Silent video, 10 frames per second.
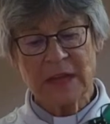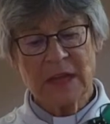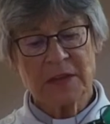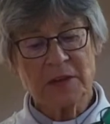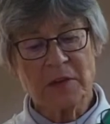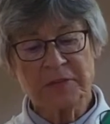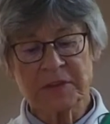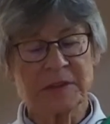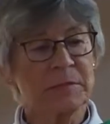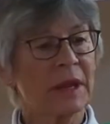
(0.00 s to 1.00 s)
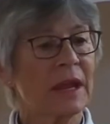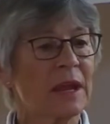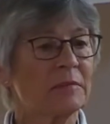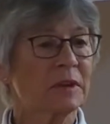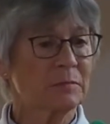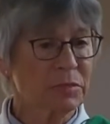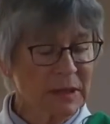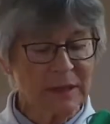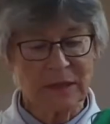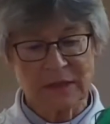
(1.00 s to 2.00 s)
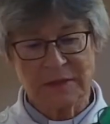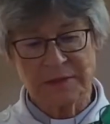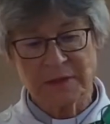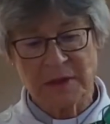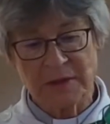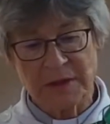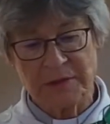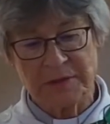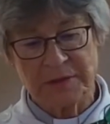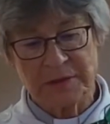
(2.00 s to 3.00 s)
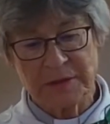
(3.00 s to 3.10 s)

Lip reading: and often became completely discouraged.